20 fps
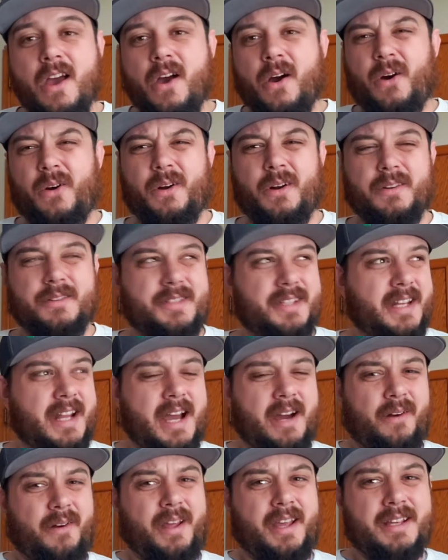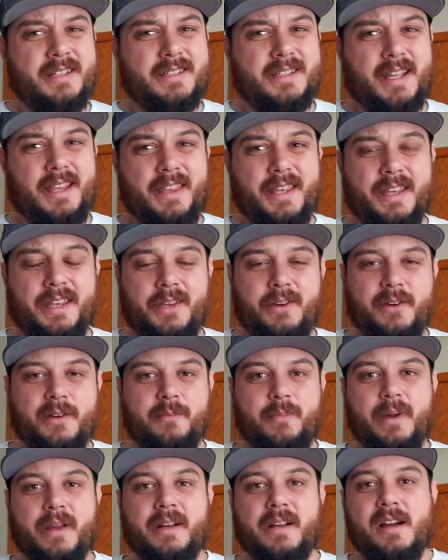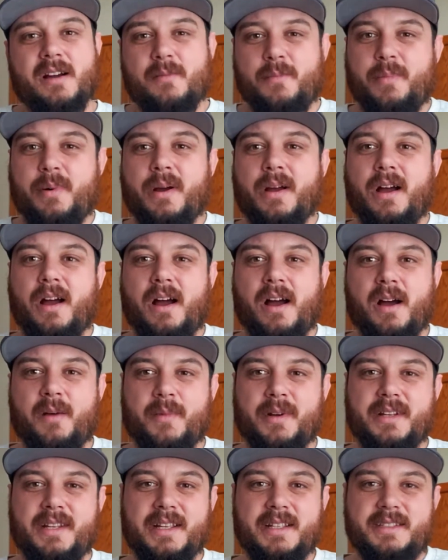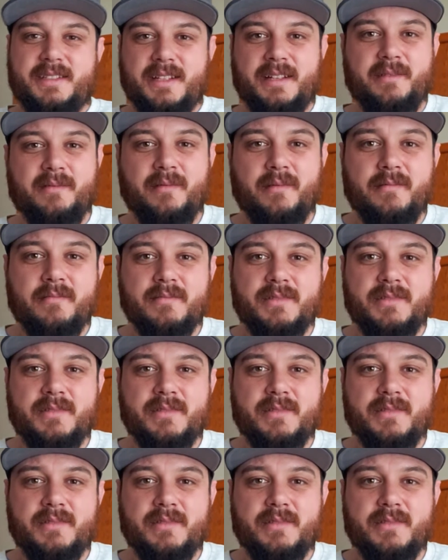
Or else nowadays, I think you can pick up a decent